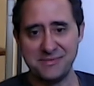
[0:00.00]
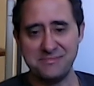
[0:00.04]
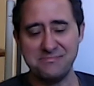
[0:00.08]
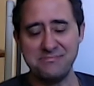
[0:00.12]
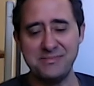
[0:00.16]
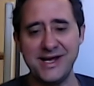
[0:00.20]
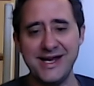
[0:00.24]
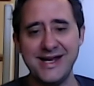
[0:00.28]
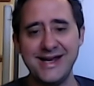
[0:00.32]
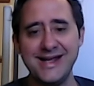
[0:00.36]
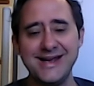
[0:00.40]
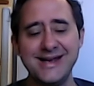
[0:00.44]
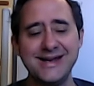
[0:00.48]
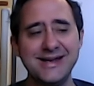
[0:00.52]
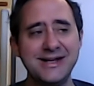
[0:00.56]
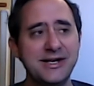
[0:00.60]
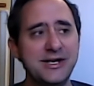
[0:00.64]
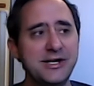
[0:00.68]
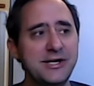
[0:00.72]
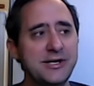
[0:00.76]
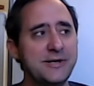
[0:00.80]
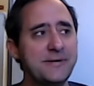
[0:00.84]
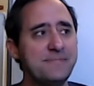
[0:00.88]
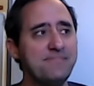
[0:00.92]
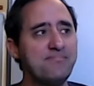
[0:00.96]

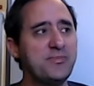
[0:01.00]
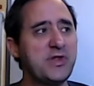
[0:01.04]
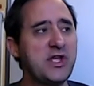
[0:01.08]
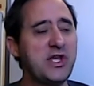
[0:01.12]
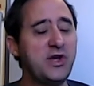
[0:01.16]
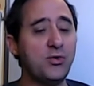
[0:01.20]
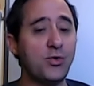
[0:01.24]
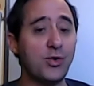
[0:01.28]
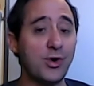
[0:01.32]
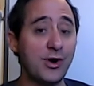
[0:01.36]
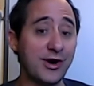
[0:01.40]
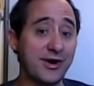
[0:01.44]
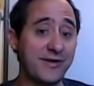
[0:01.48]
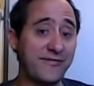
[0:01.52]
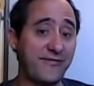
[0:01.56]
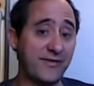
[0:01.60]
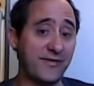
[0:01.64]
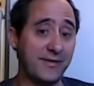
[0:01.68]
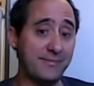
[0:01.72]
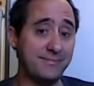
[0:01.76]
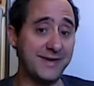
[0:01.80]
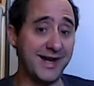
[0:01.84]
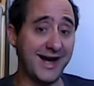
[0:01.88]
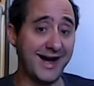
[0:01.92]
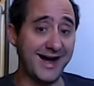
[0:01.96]
meaning you work
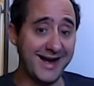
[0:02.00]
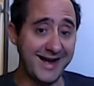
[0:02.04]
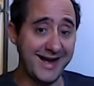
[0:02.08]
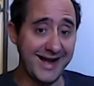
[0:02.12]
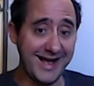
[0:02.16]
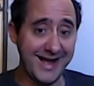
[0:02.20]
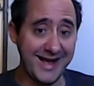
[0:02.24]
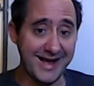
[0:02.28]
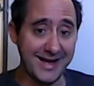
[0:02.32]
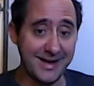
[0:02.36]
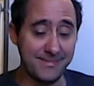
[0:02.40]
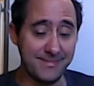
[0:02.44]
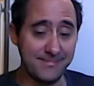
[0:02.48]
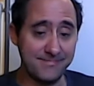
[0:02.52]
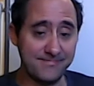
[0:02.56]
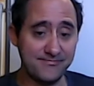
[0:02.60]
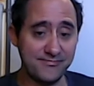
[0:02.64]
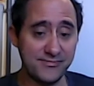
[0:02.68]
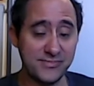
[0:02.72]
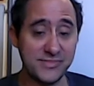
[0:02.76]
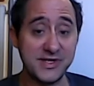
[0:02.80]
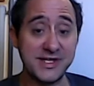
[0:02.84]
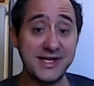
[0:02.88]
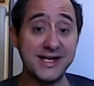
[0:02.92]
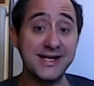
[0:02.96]
from 9
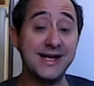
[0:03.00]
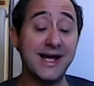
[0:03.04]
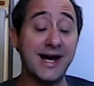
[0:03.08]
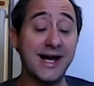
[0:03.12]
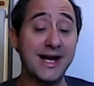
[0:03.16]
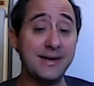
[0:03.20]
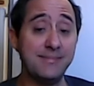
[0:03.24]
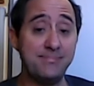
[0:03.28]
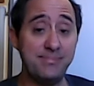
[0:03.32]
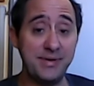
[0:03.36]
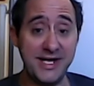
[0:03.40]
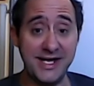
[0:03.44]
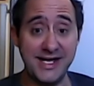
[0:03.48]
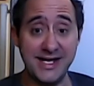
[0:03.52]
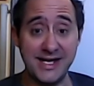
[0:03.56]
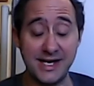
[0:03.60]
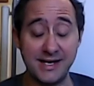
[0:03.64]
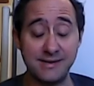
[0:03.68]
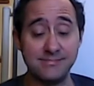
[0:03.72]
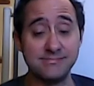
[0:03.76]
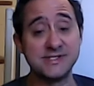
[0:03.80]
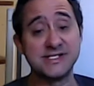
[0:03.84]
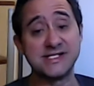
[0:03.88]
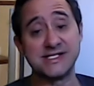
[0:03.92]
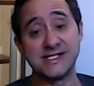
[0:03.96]
a.m. to 9
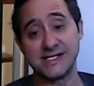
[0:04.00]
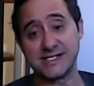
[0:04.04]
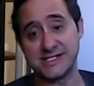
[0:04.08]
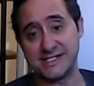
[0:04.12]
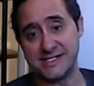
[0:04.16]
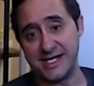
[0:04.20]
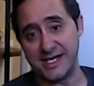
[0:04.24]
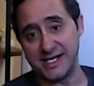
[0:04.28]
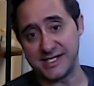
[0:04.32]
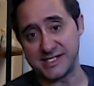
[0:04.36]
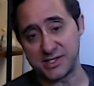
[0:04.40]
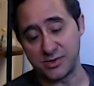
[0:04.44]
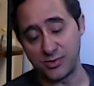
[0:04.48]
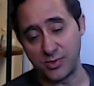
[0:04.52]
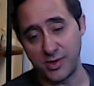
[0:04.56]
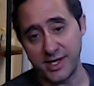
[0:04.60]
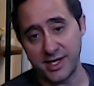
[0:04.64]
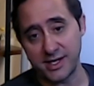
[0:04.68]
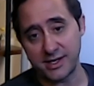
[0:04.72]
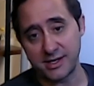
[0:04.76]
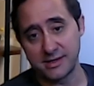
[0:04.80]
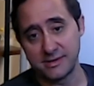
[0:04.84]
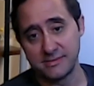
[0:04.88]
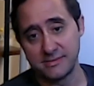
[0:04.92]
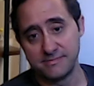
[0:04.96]
p.m. 6 days a
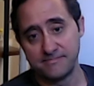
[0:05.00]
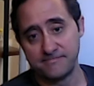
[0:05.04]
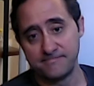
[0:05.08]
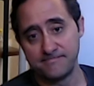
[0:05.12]
week.